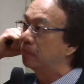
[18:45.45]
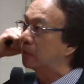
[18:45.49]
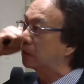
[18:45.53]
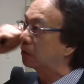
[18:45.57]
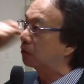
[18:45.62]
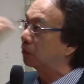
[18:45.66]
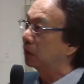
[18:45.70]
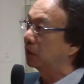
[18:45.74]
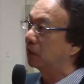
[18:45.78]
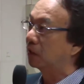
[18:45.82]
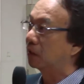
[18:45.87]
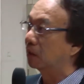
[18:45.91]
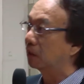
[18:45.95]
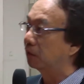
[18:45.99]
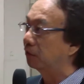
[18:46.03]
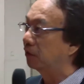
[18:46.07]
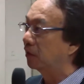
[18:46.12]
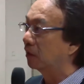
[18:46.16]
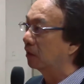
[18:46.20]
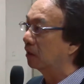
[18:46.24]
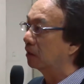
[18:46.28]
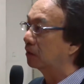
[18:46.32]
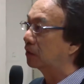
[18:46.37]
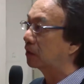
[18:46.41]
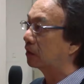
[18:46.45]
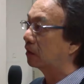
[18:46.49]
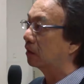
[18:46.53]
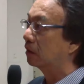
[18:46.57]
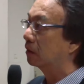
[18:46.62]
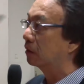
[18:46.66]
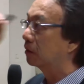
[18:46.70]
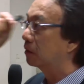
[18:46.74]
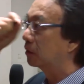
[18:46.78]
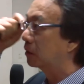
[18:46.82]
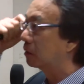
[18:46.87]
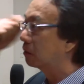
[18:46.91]
critical thinking
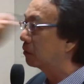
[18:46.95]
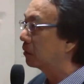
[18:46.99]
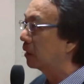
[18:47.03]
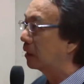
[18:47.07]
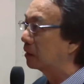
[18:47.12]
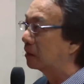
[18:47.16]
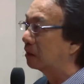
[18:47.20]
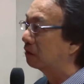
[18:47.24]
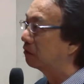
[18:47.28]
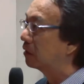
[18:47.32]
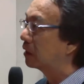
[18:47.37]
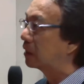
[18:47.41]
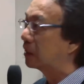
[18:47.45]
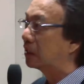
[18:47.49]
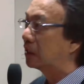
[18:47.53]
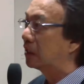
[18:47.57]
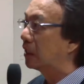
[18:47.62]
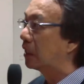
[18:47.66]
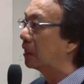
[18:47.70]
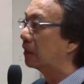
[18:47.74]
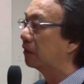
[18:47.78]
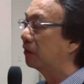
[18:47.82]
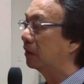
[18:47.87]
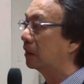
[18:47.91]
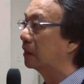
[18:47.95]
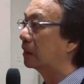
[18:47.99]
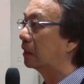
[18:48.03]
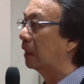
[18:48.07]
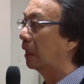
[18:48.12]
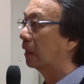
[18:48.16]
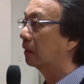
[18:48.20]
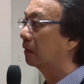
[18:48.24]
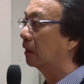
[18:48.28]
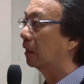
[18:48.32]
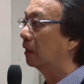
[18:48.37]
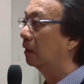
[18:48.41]
skills, creativity, and things
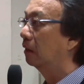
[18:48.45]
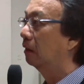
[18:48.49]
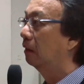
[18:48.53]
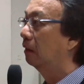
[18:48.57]
like that.